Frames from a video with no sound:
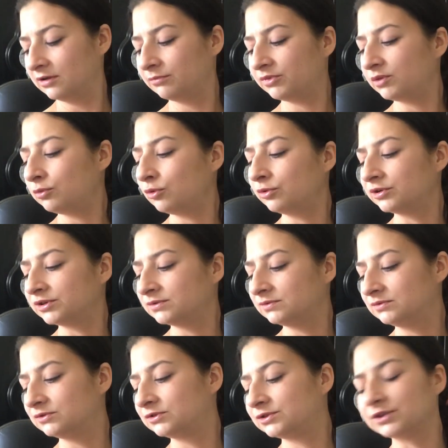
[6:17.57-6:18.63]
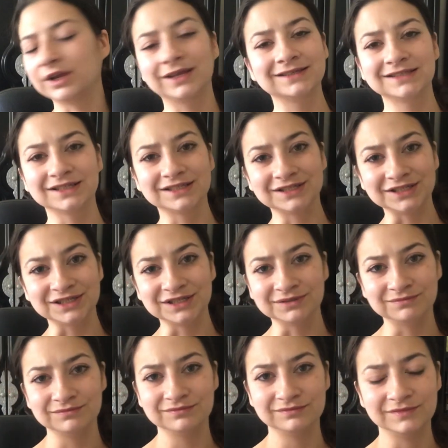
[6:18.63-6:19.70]
people would jank
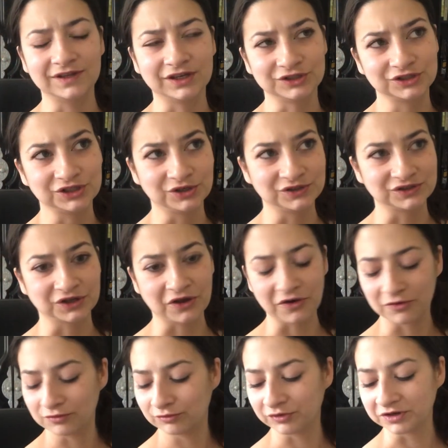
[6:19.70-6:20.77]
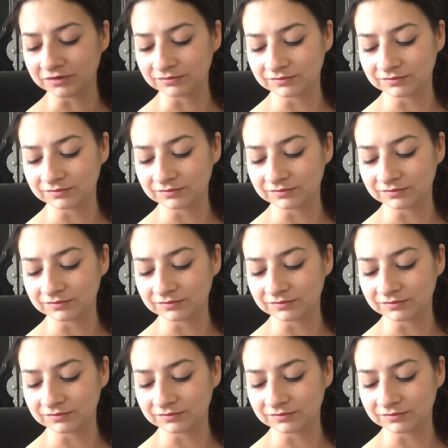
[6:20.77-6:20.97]
60-ish years ago when,